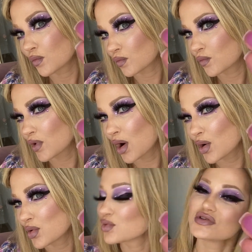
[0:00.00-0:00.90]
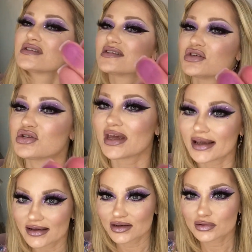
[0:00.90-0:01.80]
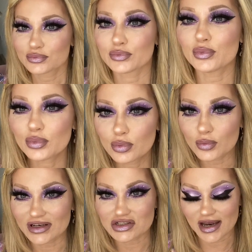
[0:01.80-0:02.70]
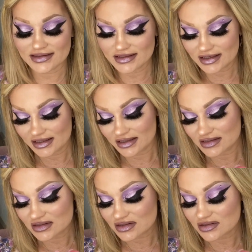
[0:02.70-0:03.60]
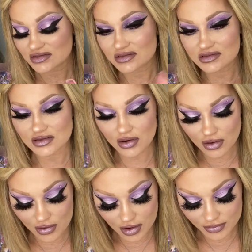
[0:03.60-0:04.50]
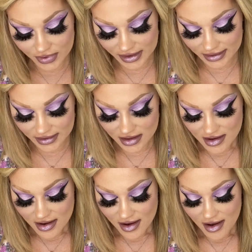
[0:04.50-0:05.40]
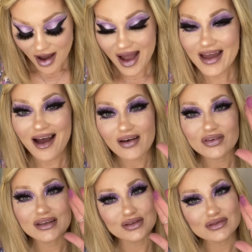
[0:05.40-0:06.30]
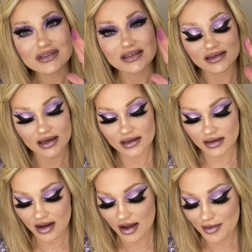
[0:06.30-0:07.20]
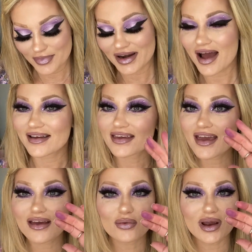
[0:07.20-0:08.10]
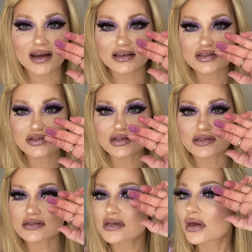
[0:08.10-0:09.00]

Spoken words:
rose shade, which I think is so pretty. I haven't used it yet, but I can't wait. It's just,